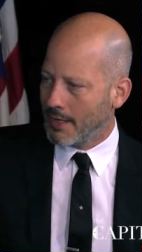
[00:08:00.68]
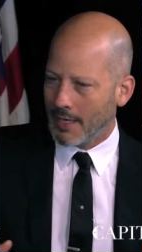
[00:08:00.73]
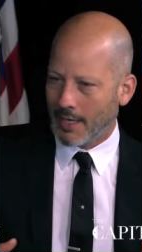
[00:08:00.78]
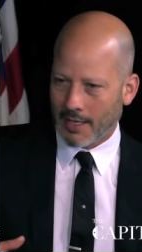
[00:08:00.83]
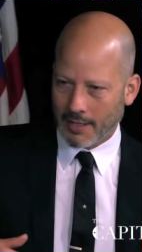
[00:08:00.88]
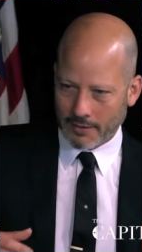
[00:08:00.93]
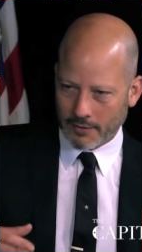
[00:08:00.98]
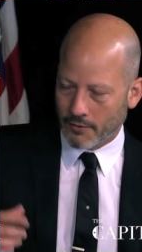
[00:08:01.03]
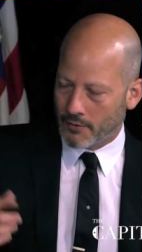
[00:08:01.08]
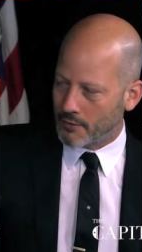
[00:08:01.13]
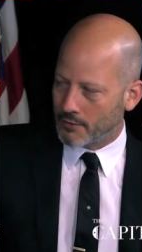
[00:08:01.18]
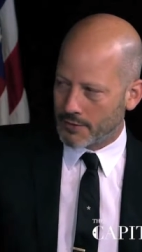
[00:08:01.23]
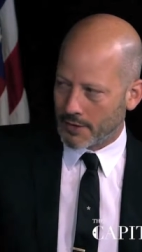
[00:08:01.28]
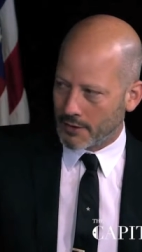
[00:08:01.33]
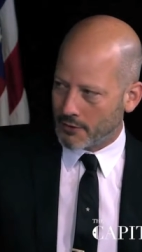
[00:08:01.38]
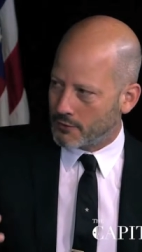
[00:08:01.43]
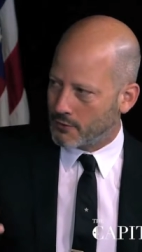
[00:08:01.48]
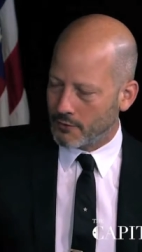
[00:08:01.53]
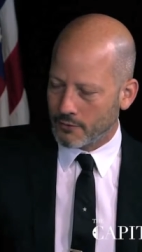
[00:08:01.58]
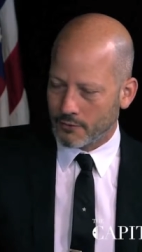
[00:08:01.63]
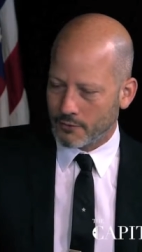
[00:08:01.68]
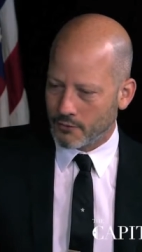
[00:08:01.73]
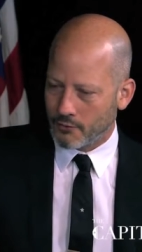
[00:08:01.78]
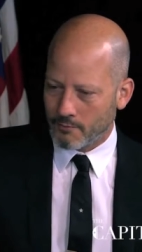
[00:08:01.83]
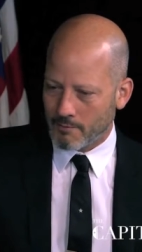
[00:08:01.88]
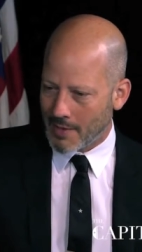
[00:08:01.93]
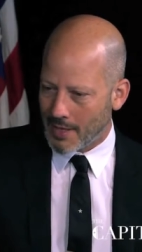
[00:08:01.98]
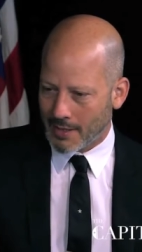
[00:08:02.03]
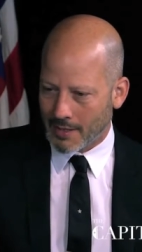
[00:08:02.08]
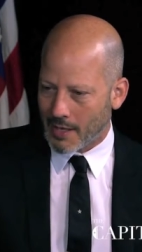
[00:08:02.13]
And in those issues, you
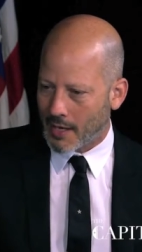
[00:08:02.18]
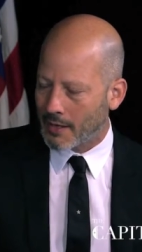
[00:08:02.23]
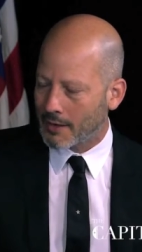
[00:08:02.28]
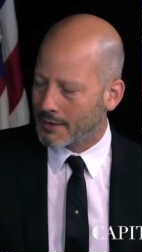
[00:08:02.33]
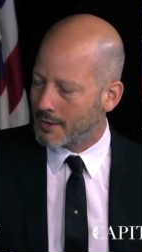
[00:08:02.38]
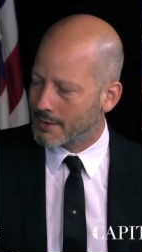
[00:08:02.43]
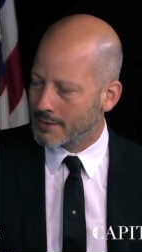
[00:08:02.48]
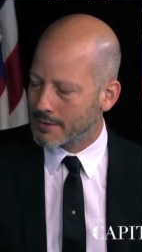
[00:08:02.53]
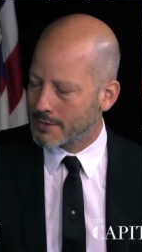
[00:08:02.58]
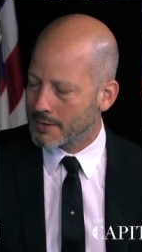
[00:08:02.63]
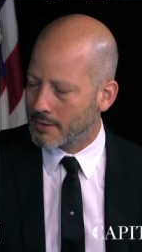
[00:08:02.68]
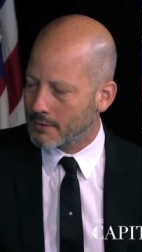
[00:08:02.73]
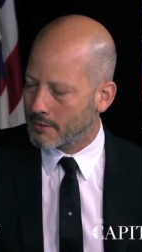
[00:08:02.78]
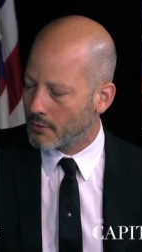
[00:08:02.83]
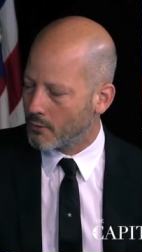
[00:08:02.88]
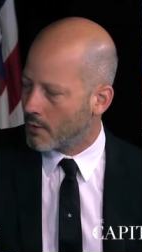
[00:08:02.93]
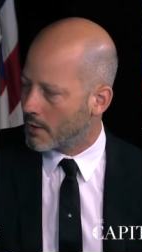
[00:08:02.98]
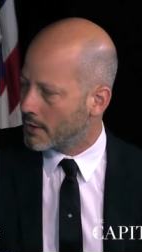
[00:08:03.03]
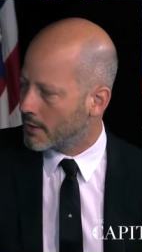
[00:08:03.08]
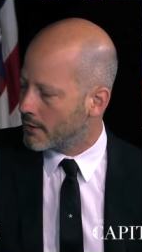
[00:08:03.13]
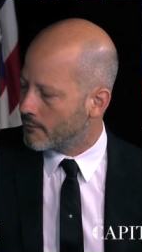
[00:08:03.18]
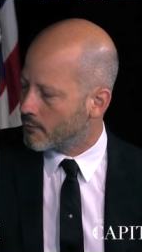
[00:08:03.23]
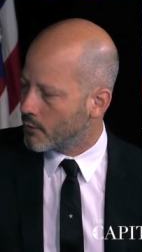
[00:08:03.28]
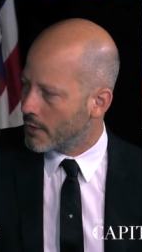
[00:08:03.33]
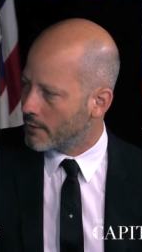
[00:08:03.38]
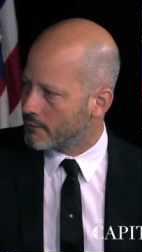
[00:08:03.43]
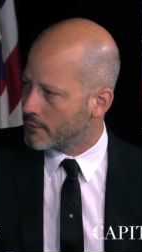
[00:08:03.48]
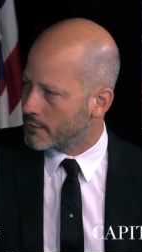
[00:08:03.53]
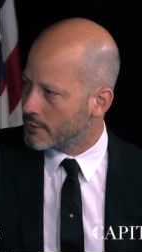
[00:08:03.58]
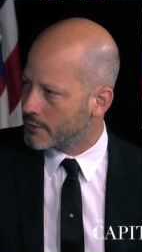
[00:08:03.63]
may not necessarily want to give
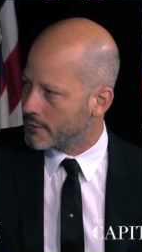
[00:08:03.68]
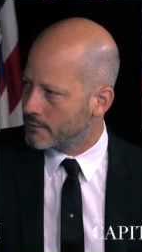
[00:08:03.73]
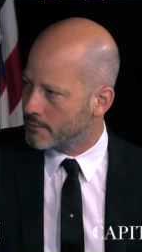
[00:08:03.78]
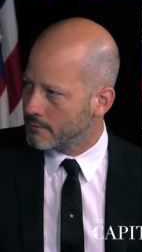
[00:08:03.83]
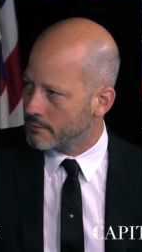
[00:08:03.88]
waivers.